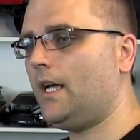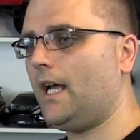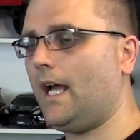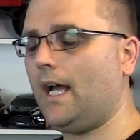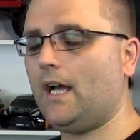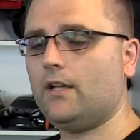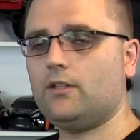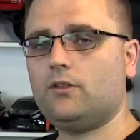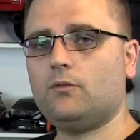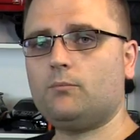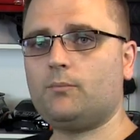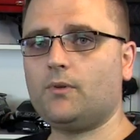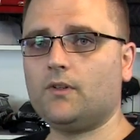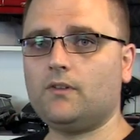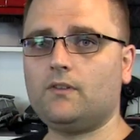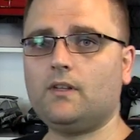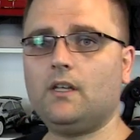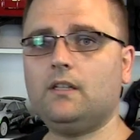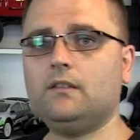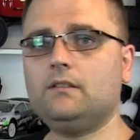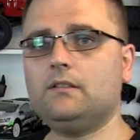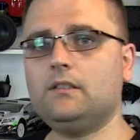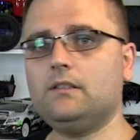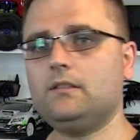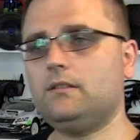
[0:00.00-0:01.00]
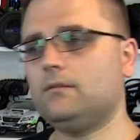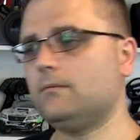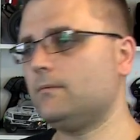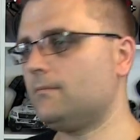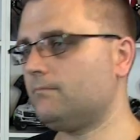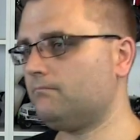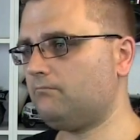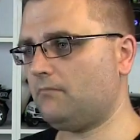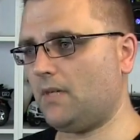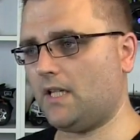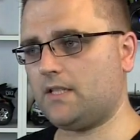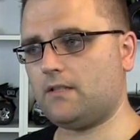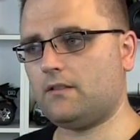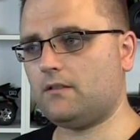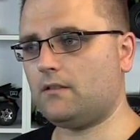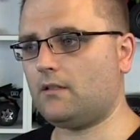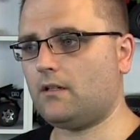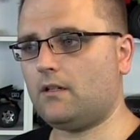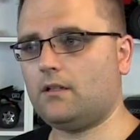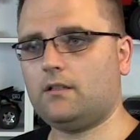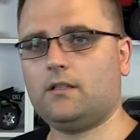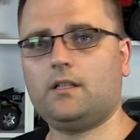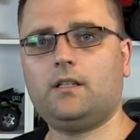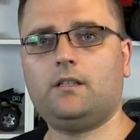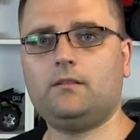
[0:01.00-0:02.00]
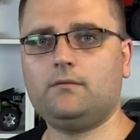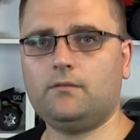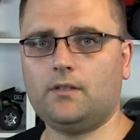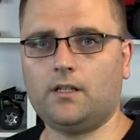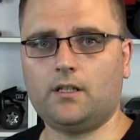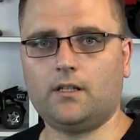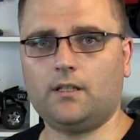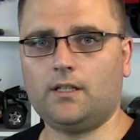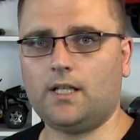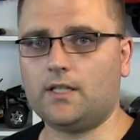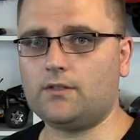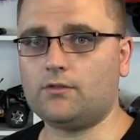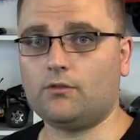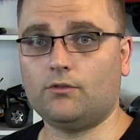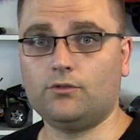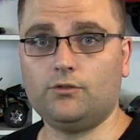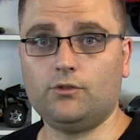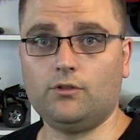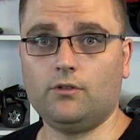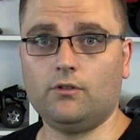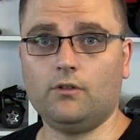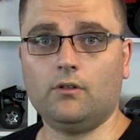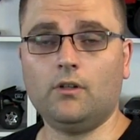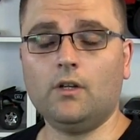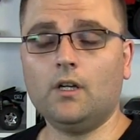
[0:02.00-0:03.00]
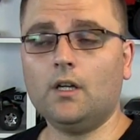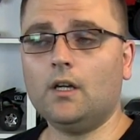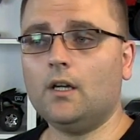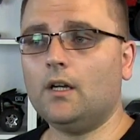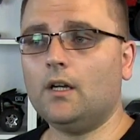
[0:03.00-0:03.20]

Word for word: how you present it, that's entirely, you know, that's on you.